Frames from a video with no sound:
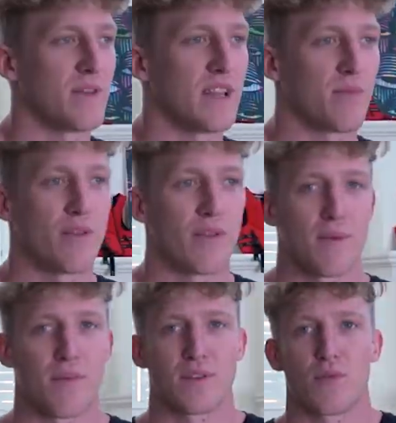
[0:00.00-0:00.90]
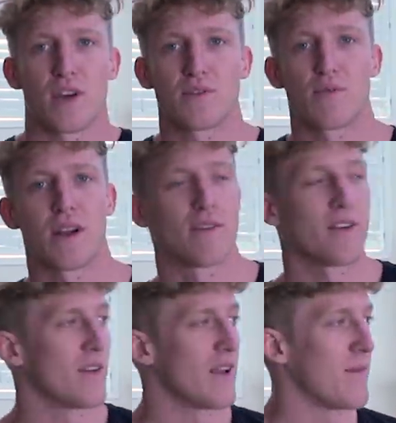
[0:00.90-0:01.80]
media, blowing up on Twitch,
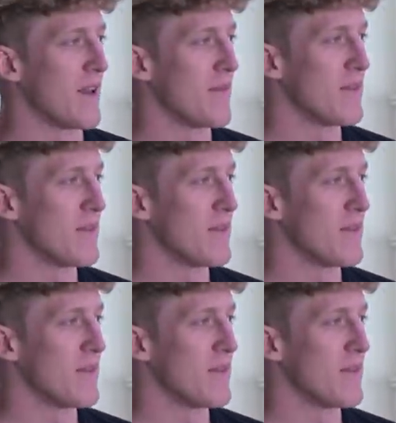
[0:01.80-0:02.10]
whatever it may